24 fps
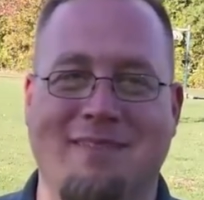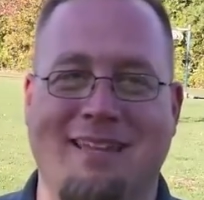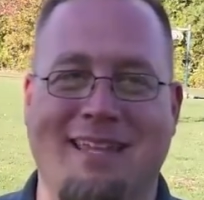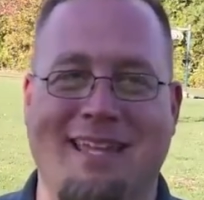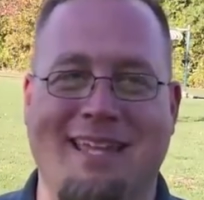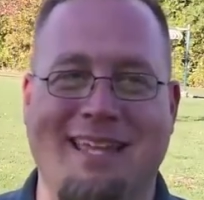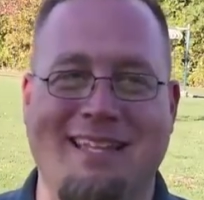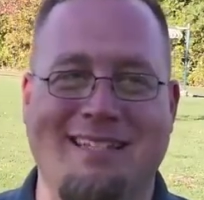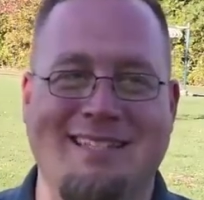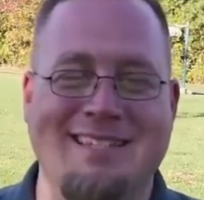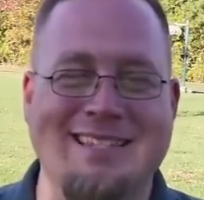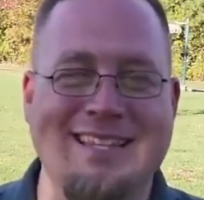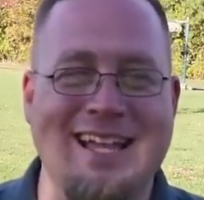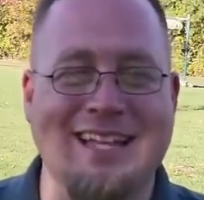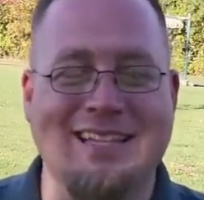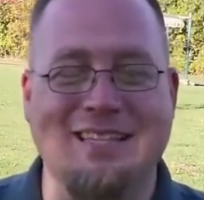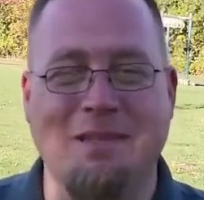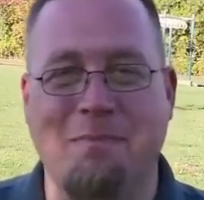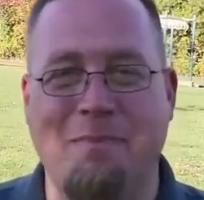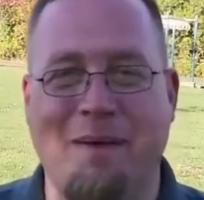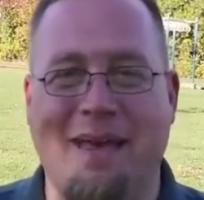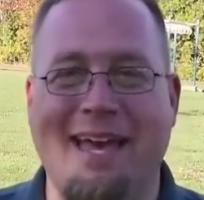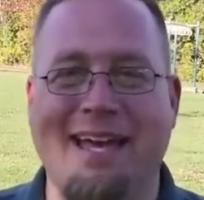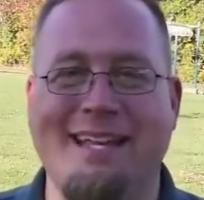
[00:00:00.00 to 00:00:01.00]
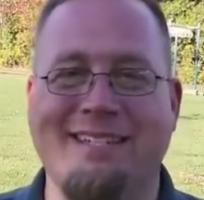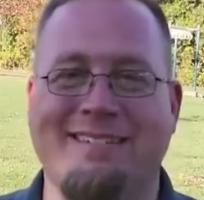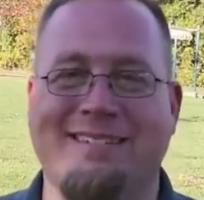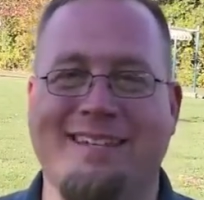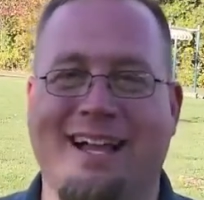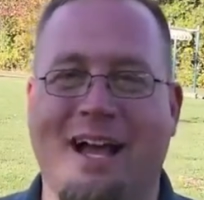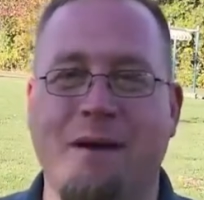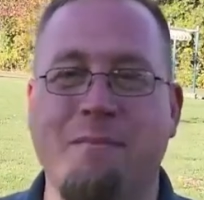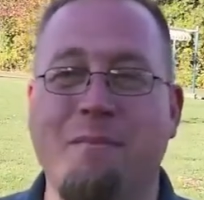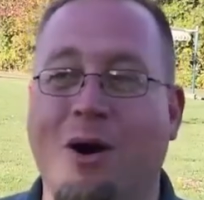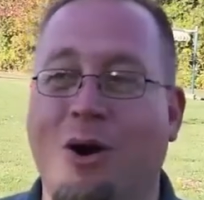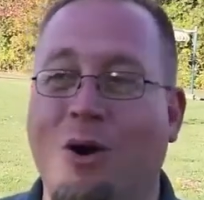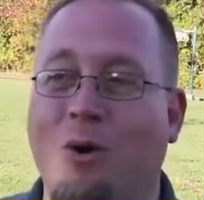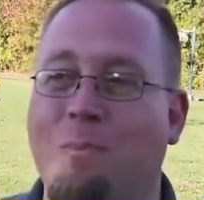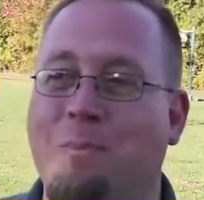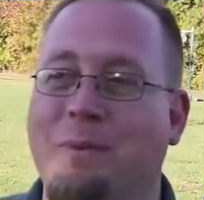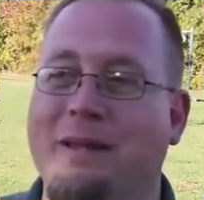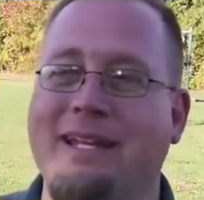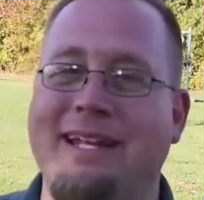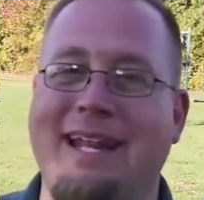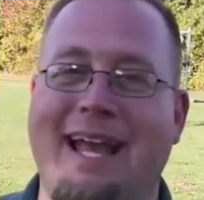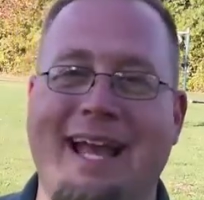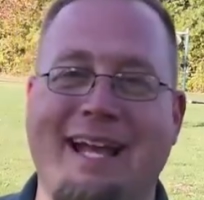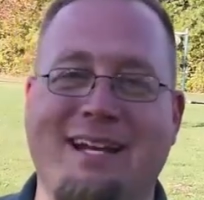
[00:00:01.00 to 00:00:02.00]
It's not the best. I'm
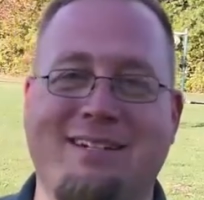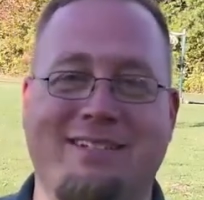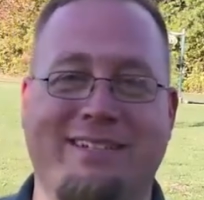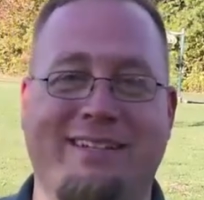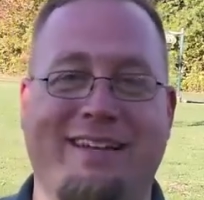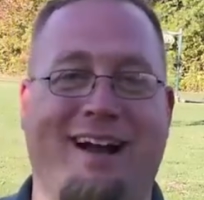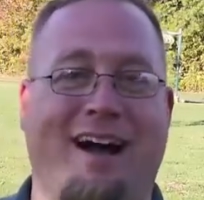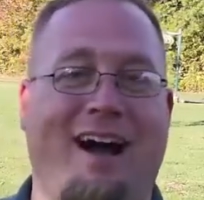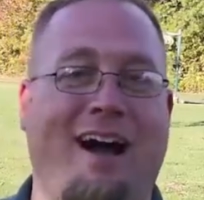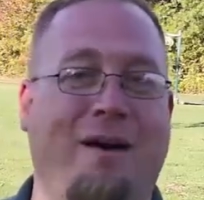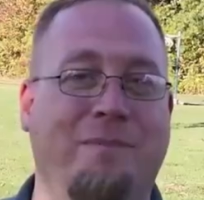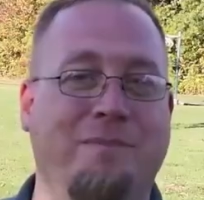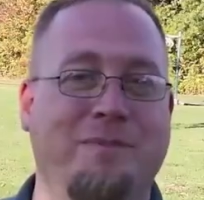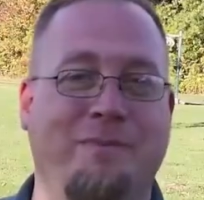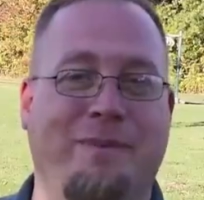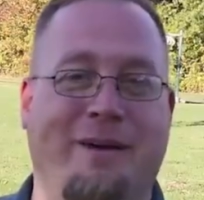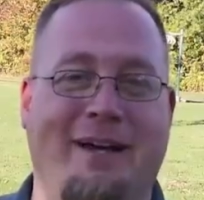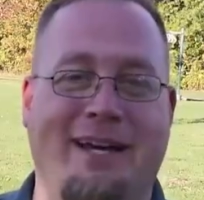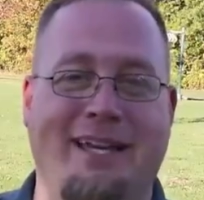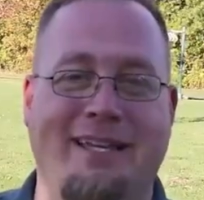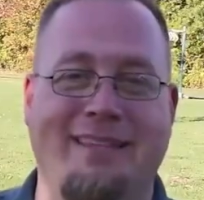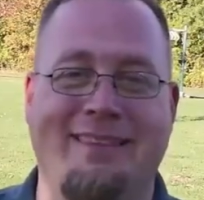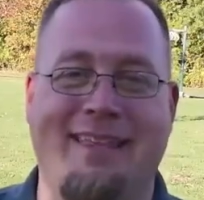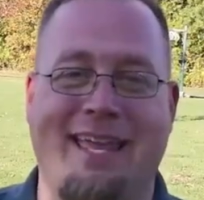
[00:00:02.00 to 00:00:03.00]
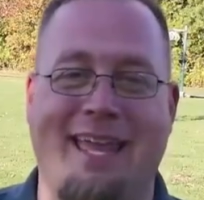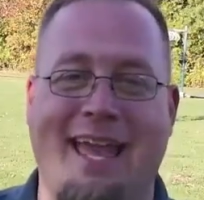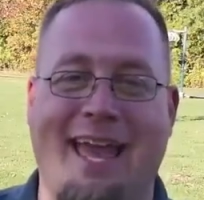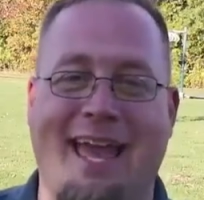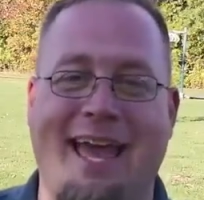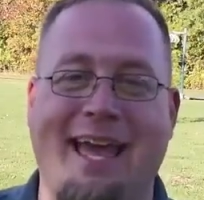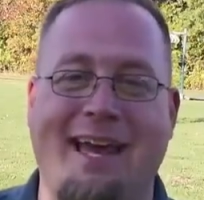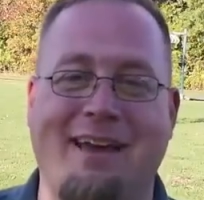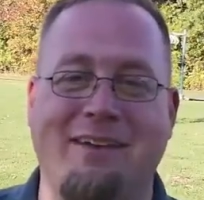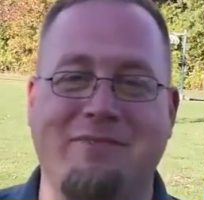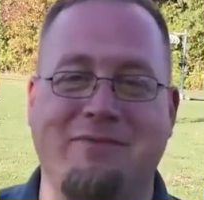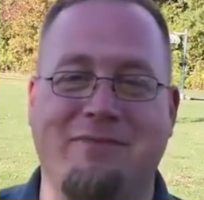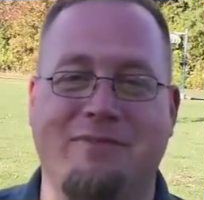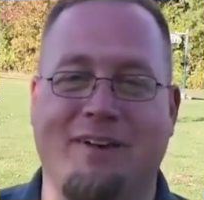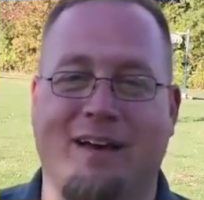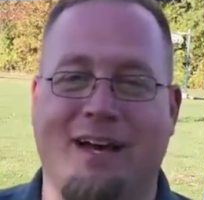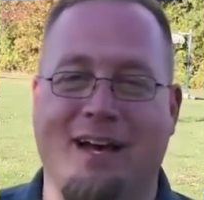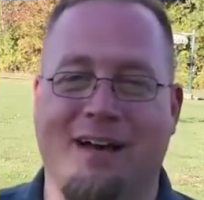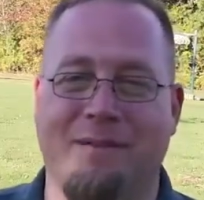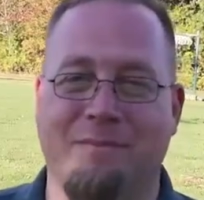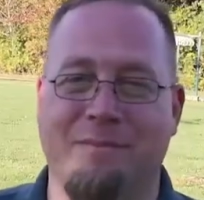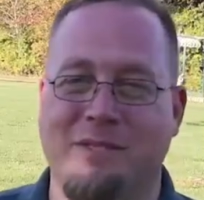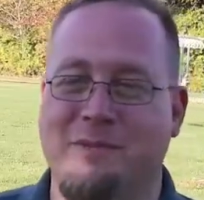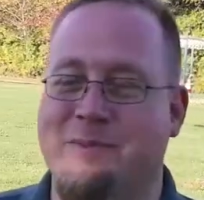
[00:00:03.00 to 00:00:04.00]
hoping actually OBSBOT, they have,
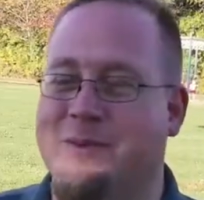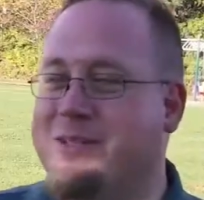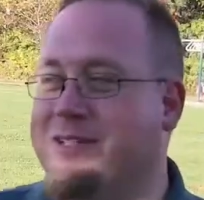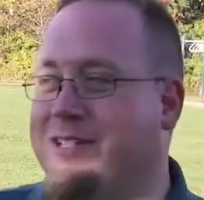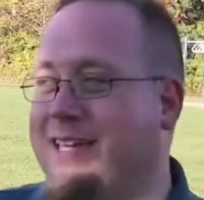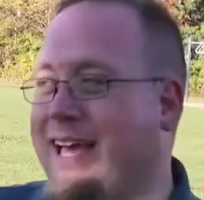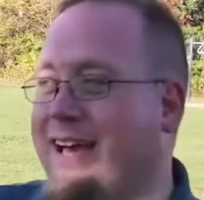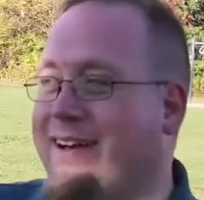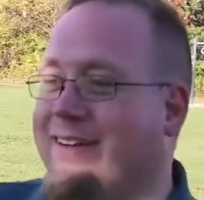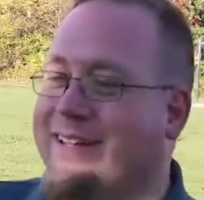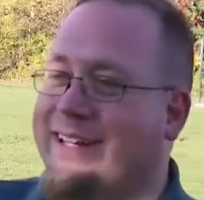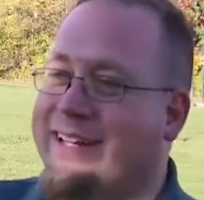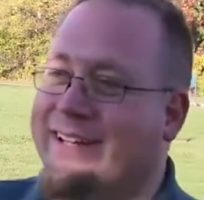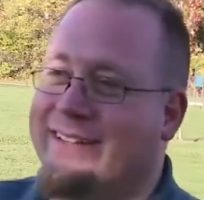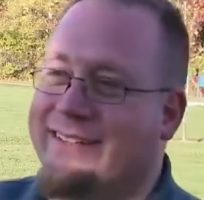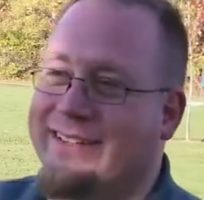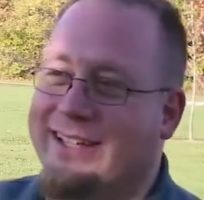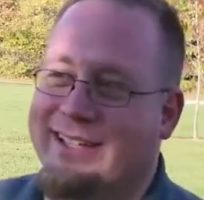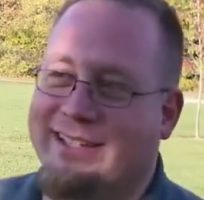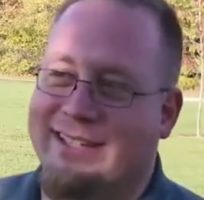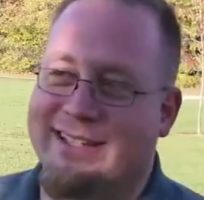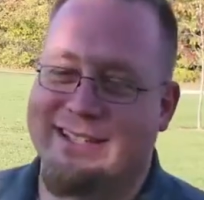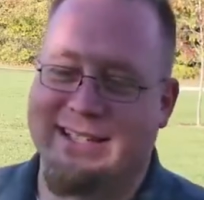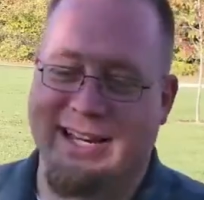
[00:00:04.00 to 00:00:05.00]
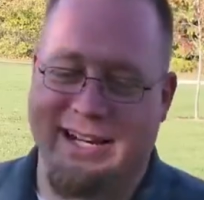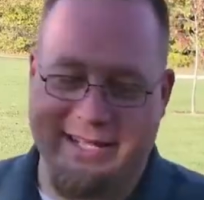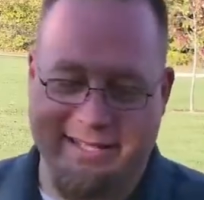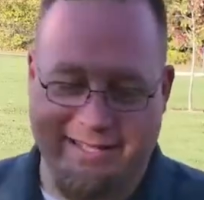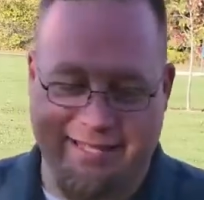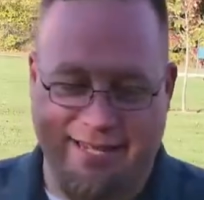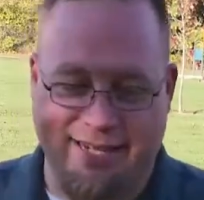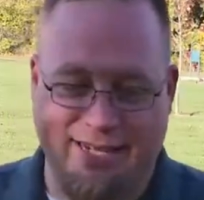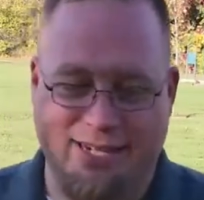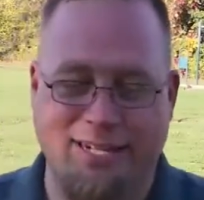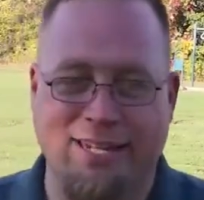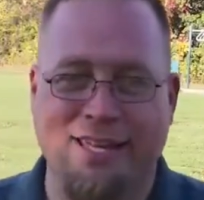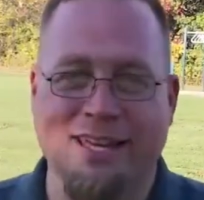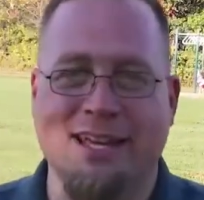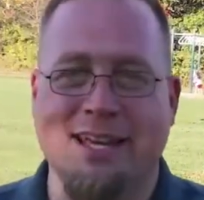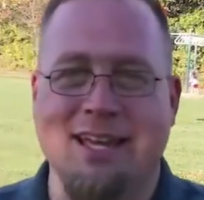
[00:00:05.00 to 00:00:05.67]
especially out here in like this kind of setting,